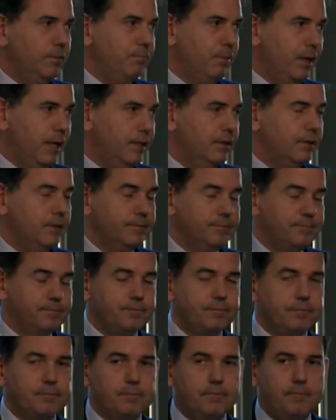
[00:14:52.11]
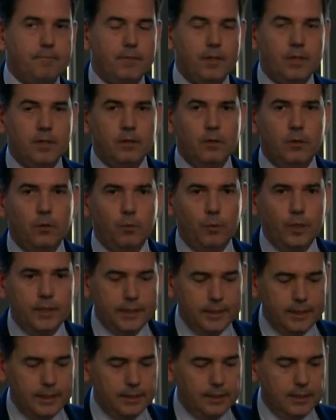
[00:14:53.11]
part, we
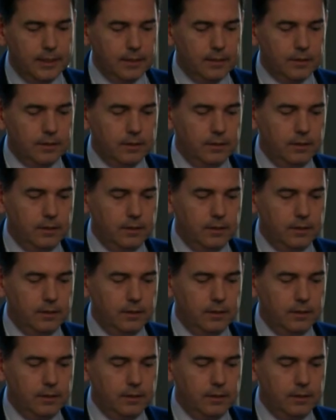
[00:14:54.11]
see that